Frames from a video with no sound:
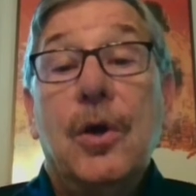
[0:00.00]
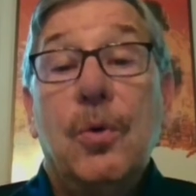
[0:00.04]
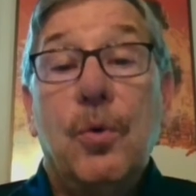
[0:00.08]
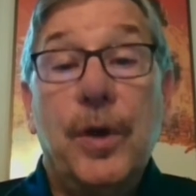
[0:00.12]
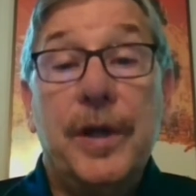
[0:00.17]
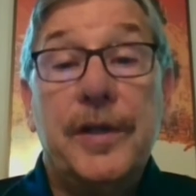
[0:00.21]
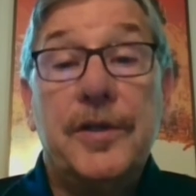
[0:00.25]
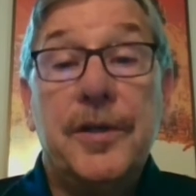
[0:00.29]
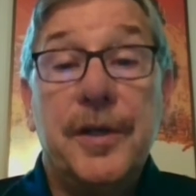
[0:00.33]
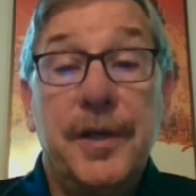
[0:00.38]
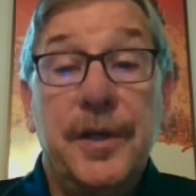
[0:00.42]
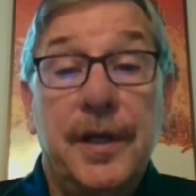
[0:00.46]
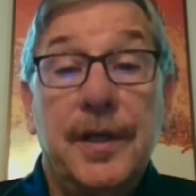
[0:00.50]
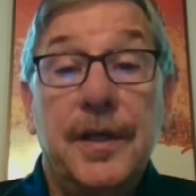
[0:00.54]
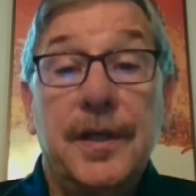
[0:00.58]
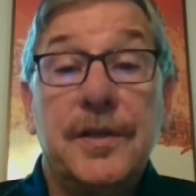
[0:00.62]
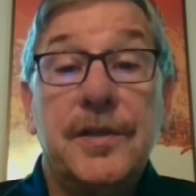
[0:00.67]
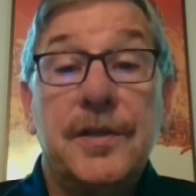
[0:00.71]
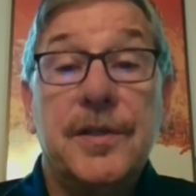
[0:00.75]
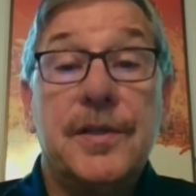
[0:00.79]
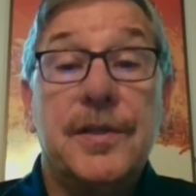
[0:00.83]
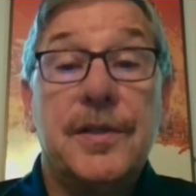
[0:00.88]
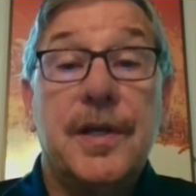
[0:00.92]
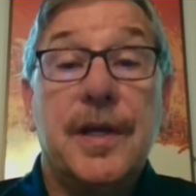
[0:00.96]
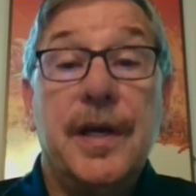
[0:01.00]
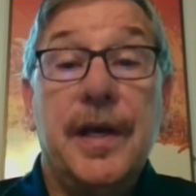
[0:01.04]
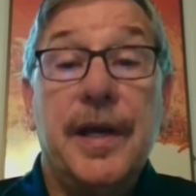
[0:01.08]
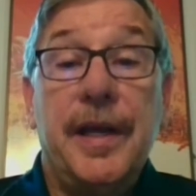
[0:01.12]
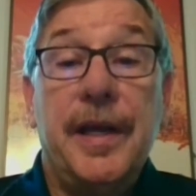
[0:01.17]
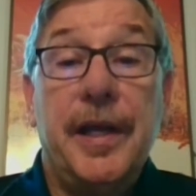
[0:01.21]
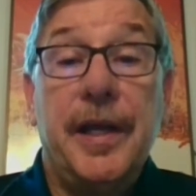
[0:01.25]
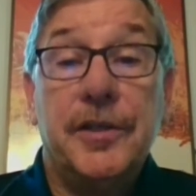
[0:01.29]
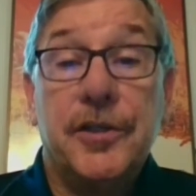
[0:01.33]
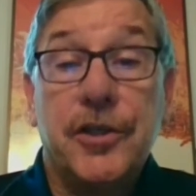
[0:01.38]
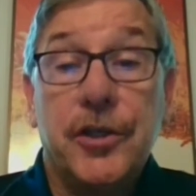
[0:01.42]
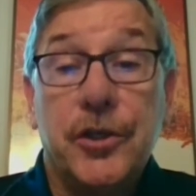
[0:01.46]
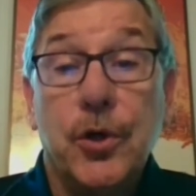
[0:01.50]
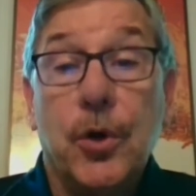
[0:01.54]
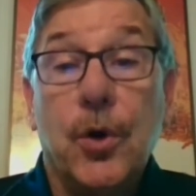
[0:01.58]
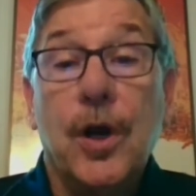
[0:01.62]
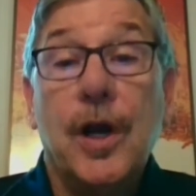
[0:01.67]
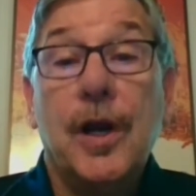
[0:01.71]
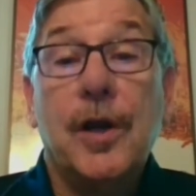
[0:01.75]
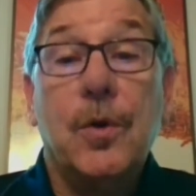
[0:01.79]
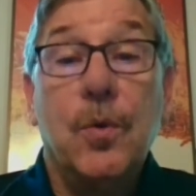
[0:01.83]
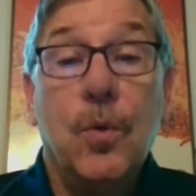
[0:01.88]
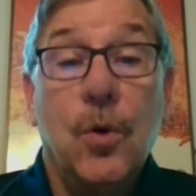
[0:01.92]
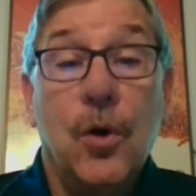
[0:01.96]
which is a
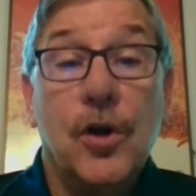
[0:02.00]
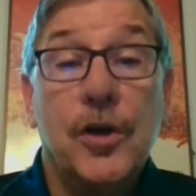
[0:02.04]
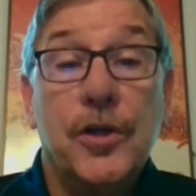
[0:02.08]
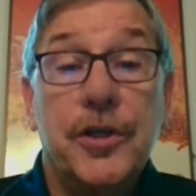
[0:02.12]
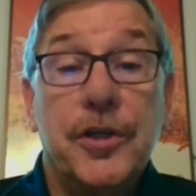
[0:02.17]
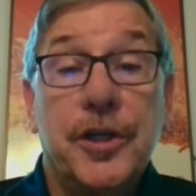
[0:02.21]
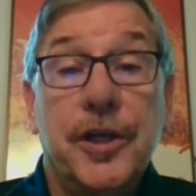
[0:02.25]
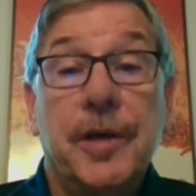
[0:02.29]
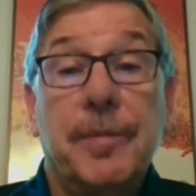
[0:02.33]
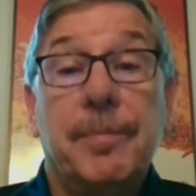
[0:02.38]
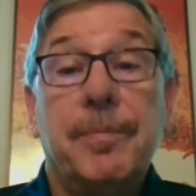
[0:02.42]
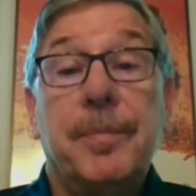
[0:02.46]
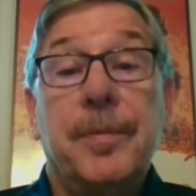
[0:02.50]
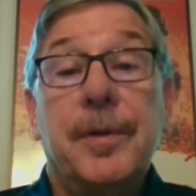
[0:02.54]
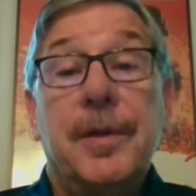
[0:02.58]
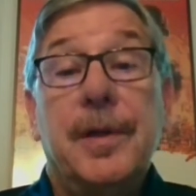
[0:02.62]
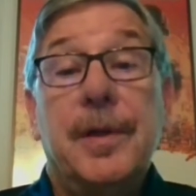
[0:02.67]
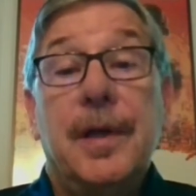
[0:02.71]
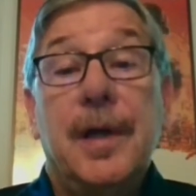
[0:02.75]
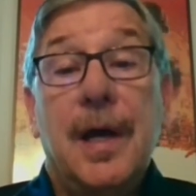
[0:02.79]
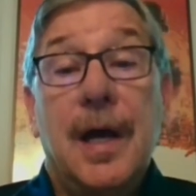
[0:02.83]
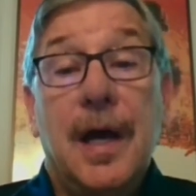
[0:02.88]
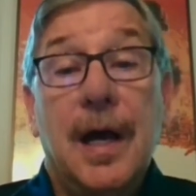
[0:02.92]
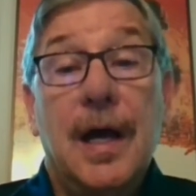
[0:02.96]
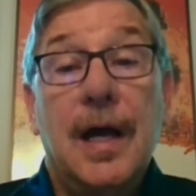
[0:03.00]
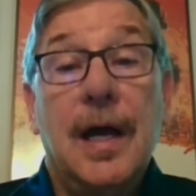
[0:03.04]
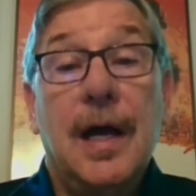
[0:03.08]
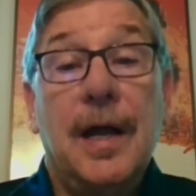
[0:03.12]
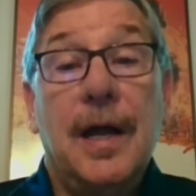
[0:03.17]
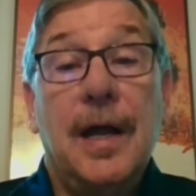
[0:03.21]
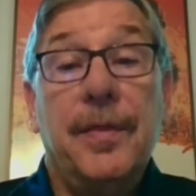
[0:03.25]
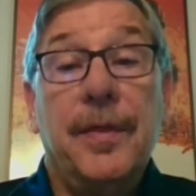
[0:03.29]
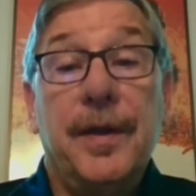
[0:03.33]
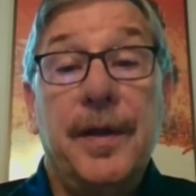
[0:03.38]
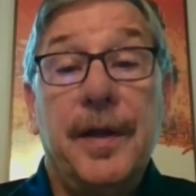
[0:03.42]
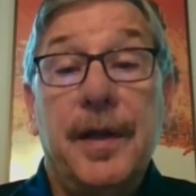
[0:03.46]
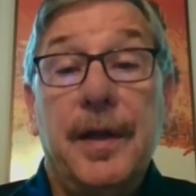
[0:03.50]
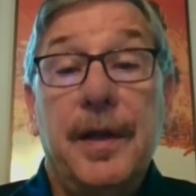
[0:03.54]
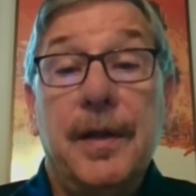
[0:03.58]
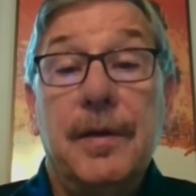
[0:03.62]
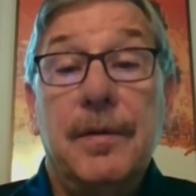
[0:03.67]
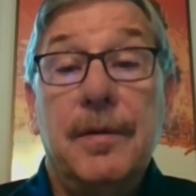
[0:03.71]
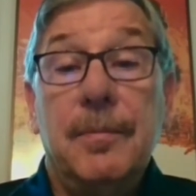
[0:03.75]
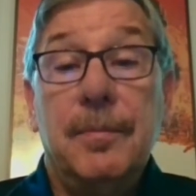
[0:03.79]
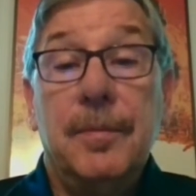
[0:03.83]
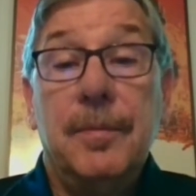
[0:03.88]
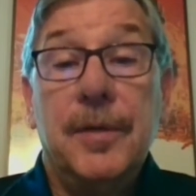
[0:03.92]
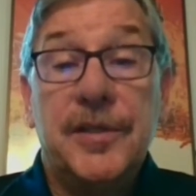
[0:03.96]
historic warship on
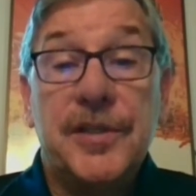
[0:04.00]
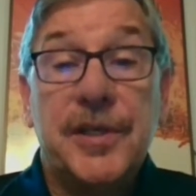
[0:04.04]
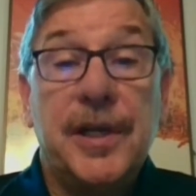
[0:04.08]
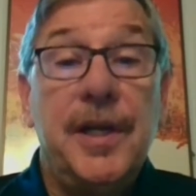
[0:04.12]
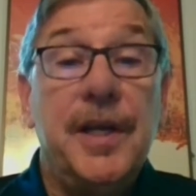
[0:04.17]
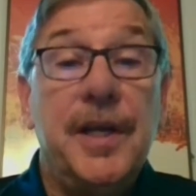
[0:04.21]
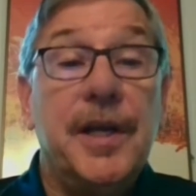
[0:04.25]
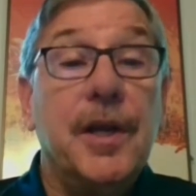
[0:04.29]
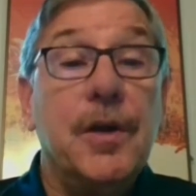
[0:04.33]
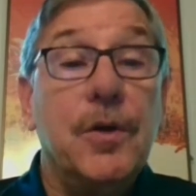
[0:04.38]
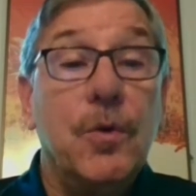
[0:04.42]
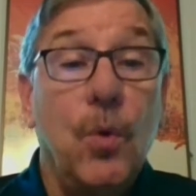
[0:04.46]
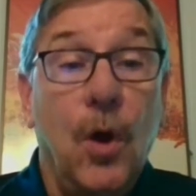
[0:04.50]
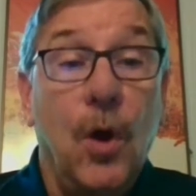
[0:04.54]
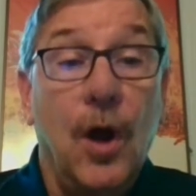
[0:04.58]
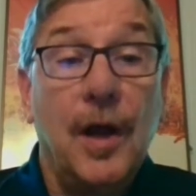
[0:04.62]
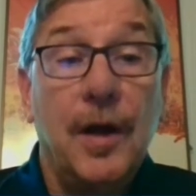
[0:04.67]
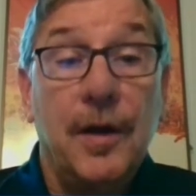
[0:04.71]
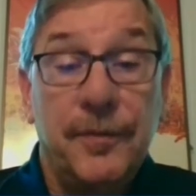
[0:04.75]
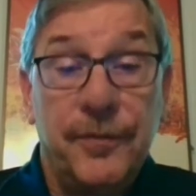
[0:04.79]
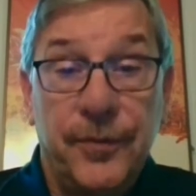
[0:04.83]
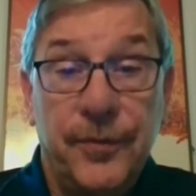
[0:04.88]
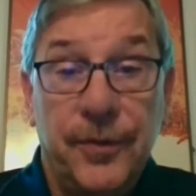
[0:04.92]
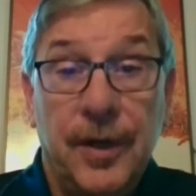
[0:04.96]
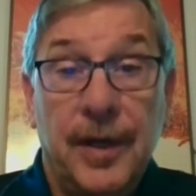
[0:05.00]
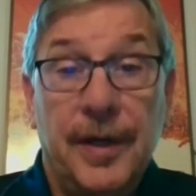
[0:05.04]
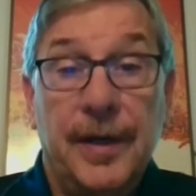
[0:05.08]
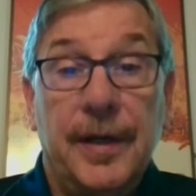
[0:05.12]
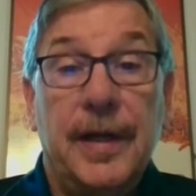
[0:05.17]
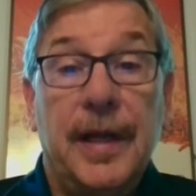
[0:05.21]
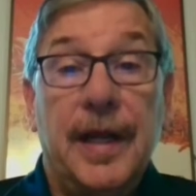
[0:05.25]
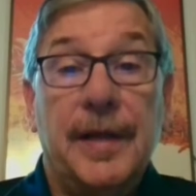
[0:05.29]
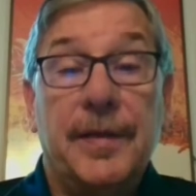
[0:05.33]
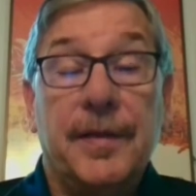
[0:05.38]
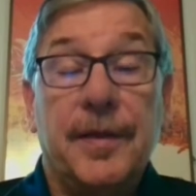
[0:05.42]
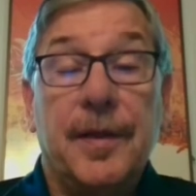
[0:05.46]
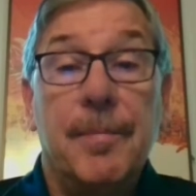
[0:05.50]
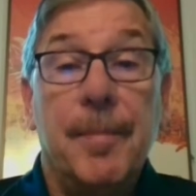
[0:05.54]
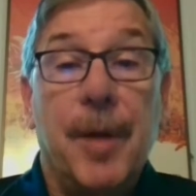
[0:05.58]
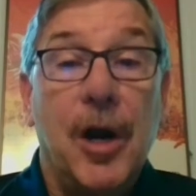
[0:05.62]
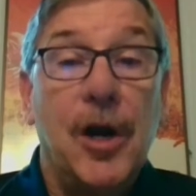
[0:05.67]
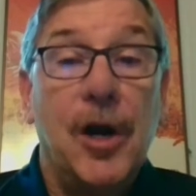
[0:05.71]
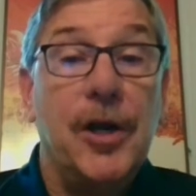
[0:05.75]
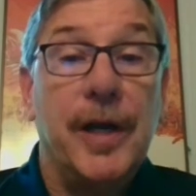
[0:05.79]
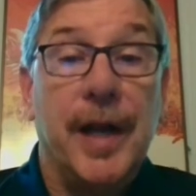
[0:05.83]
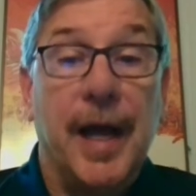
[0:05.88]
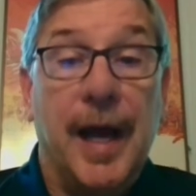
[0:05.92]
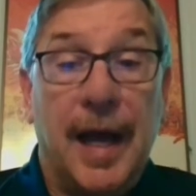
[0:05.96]
the Muskegon waterfront at the
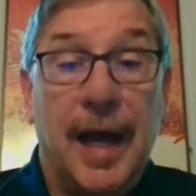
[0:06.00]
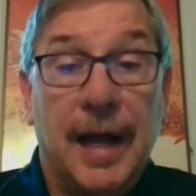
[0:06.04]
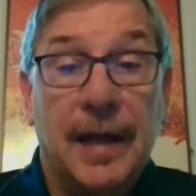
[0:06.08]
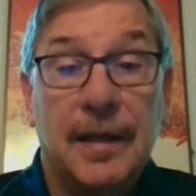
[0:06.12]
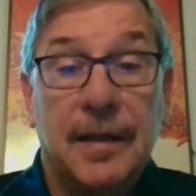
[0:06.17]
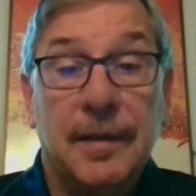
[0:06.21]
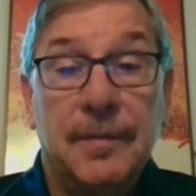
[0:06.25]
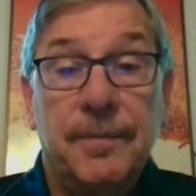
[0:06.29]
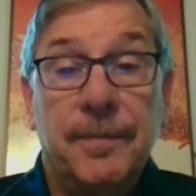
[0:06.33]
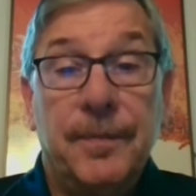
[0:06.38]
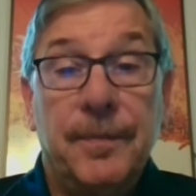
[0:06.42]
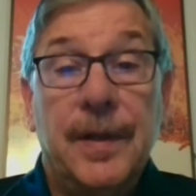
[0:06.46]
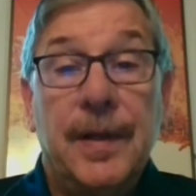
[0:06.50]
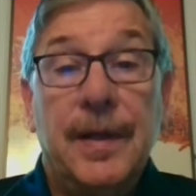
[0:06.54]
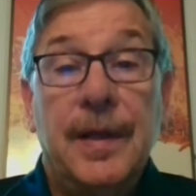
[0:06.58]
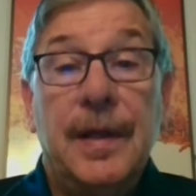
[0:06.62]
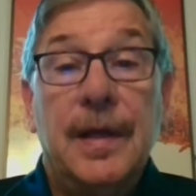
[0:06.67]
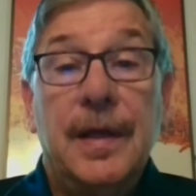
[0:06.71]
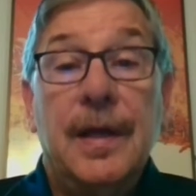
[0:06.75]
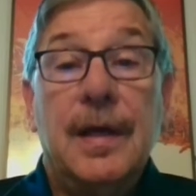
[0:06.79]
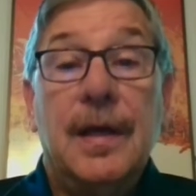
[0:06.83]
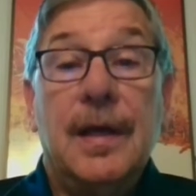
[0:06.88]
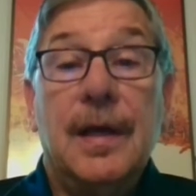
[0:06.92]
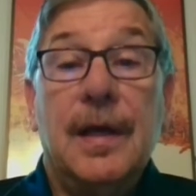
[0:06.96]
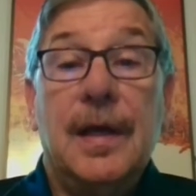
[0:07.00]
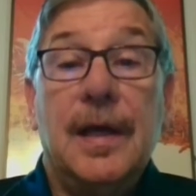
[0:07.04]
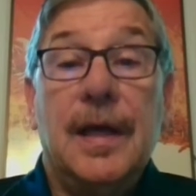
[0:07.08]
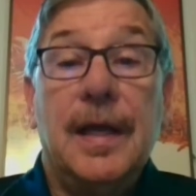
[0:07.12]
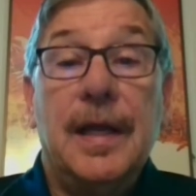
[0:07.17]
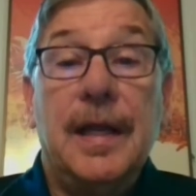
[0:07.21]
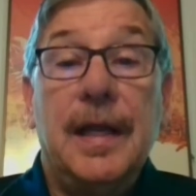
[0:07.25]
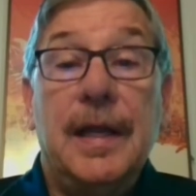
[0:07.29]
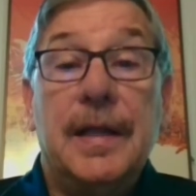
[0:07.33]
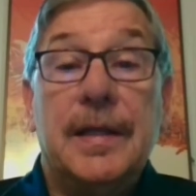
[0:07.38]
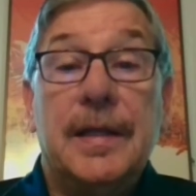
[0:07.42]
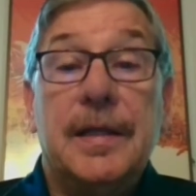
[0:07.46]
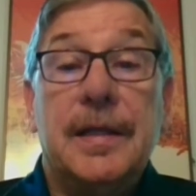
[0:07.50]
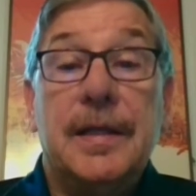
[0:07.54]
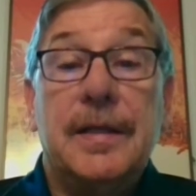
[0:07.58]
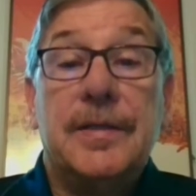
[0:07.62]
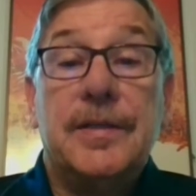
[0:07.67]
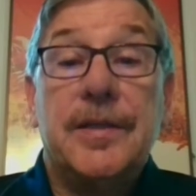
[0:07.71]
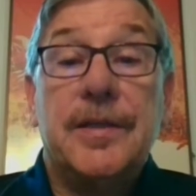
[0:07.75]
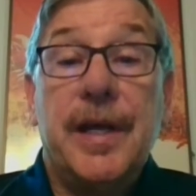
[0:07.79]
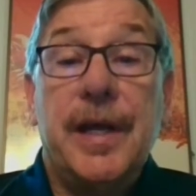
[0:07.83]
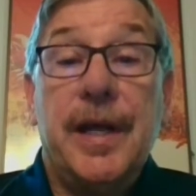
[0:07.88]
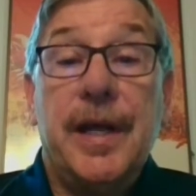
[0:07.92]
Mart Dock. Uh, it's